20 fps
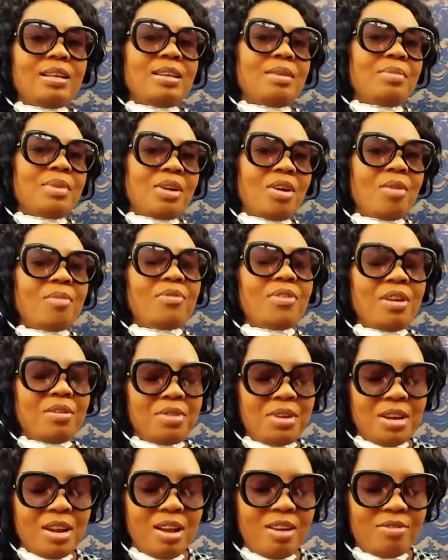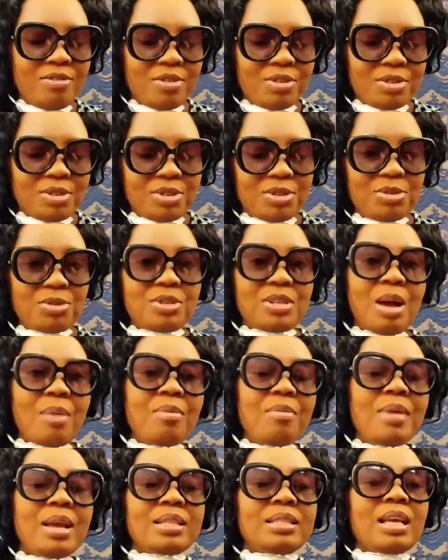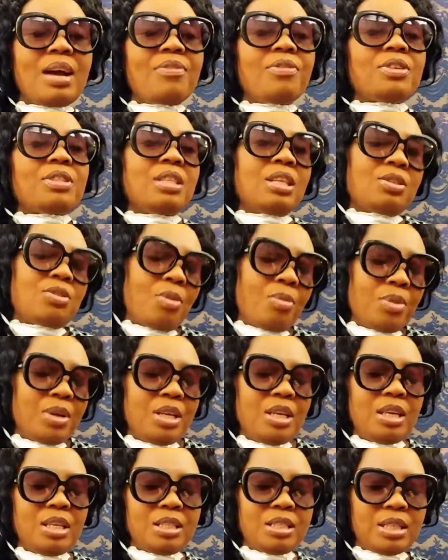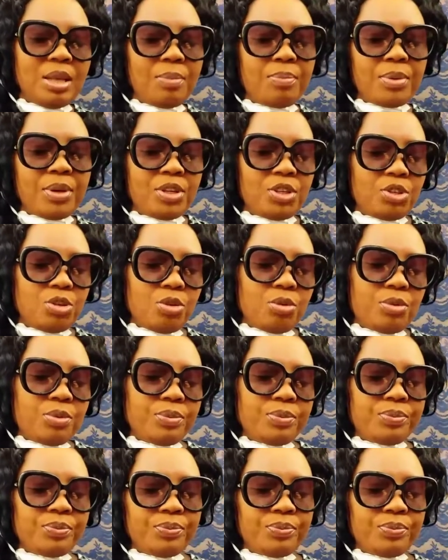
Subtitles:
they become very nervous. So thermometer for take somebody in temperature.